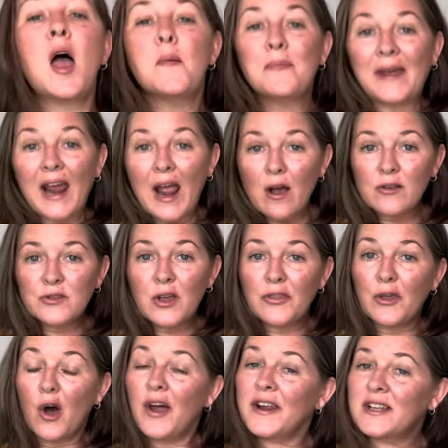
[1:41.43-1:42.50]
But I also
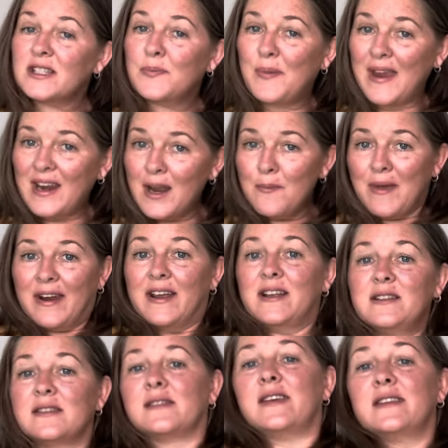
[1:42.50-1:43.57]
thought it's been a
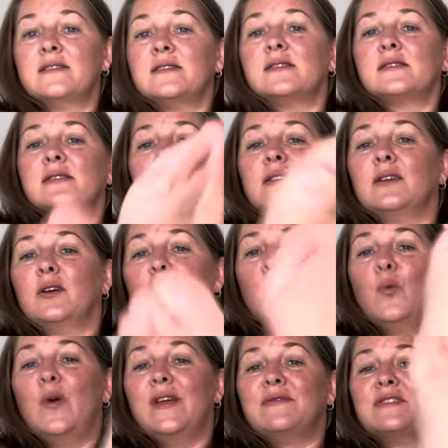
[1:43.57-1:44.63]
minute since
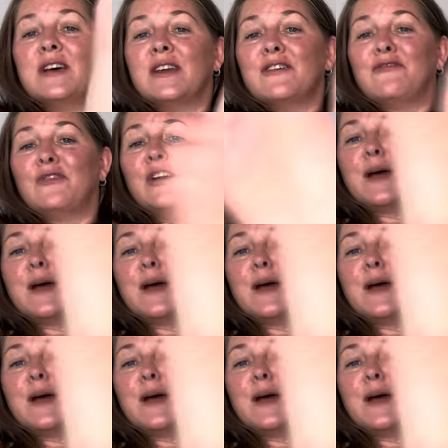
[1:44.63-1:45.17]
we've done a foot